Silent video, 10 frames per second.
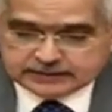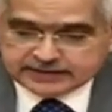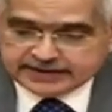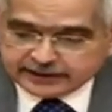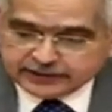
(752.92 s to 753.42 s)

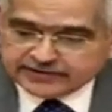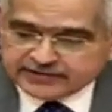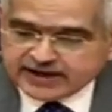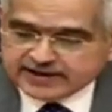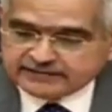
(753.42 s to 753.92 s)
The
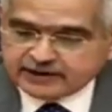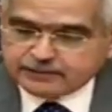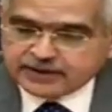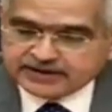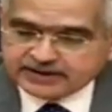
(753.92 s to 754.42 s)
regulatory and
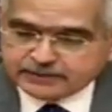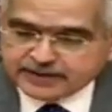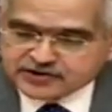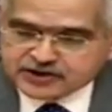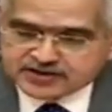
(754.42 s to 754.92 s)
developmental
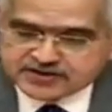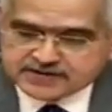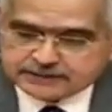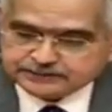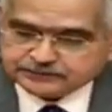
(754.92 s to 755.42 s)

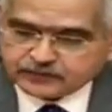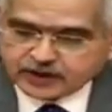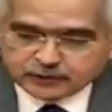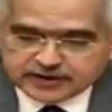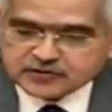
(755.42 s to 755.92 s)
measures
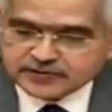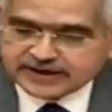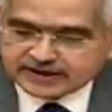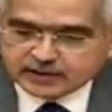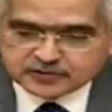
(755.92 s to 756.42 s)
which
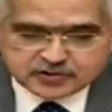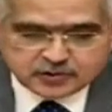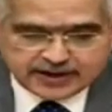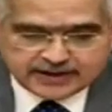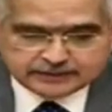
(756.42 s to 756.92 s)
we announced
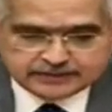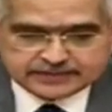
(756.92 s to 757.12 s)
today,